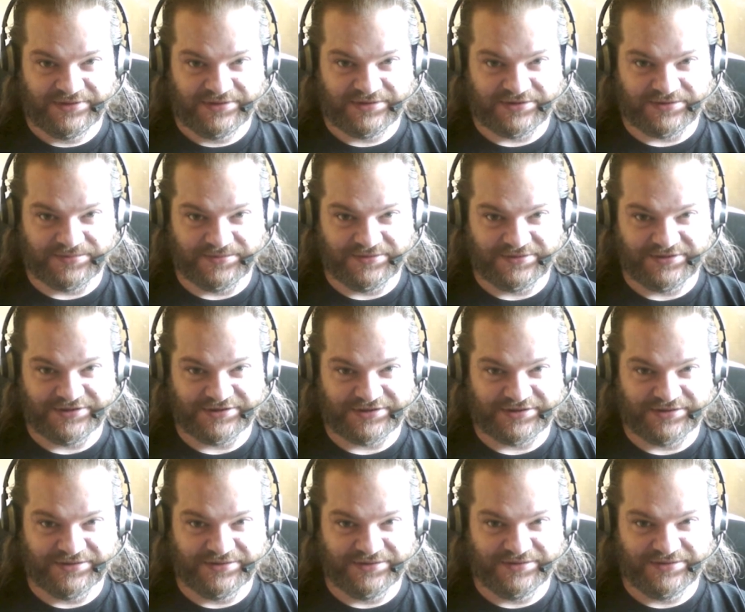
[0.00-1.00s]
be
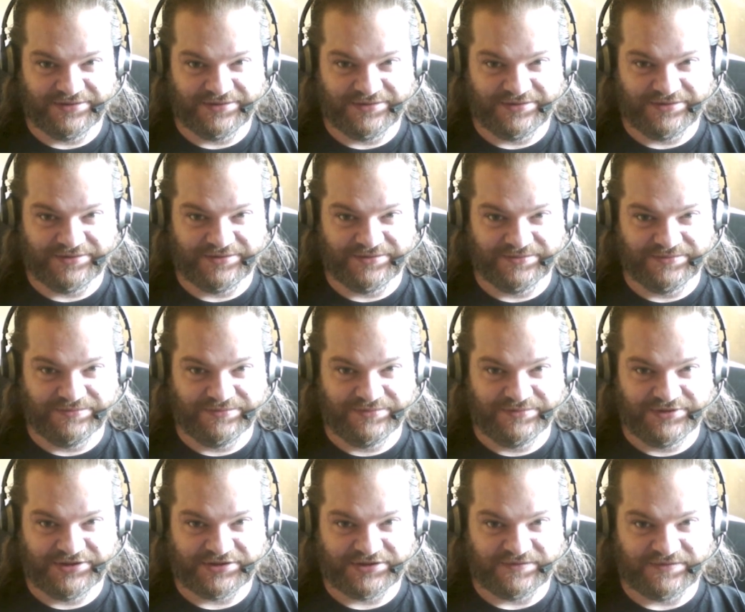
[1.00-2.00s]
honest, the
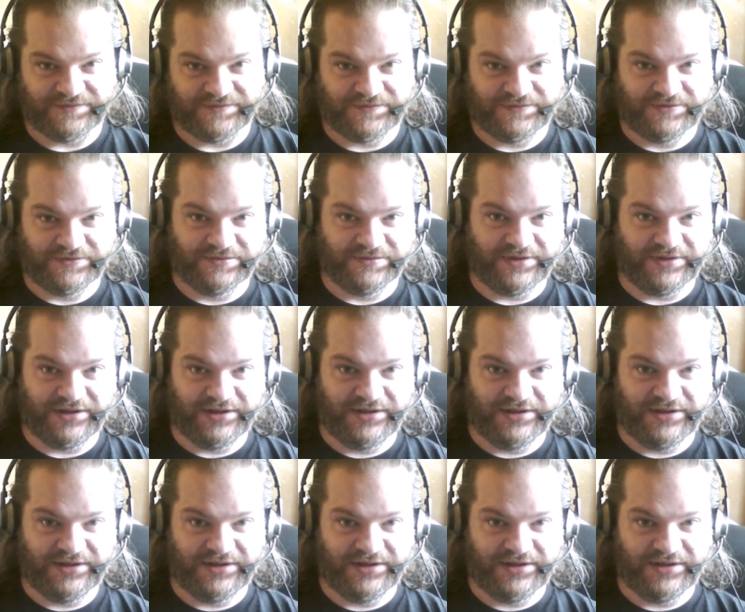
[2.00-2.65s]
reason for